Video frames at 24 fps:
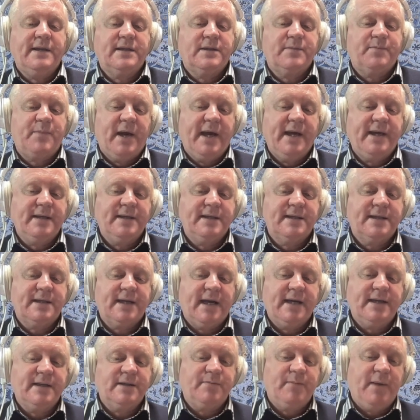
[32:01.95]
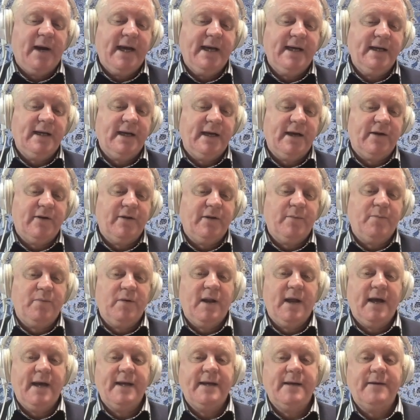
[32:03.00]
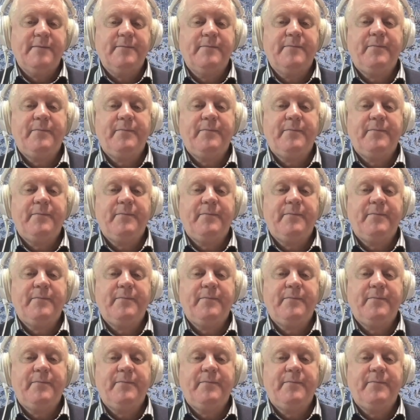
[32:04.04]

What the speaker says: Spain stays mainly on the plain.